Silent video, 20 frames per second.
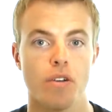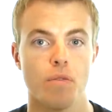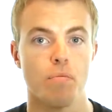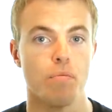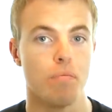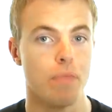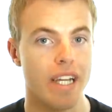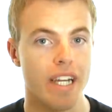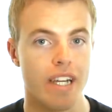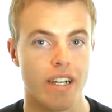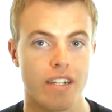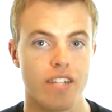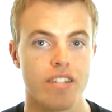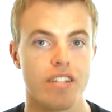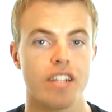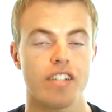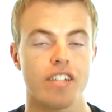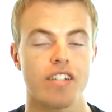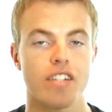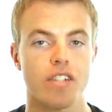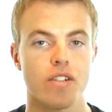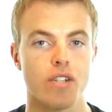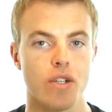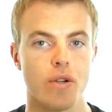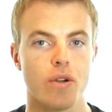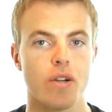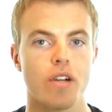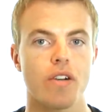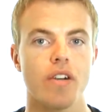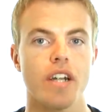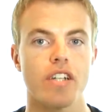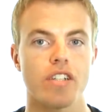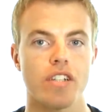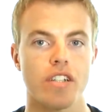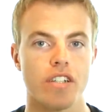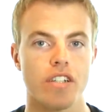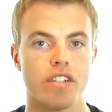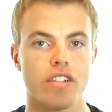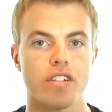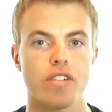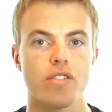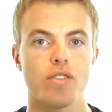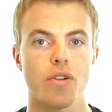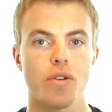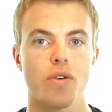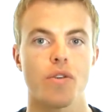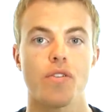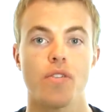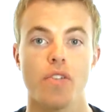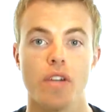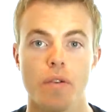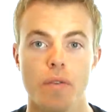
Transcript: beingness, it's still your creation, it's still your free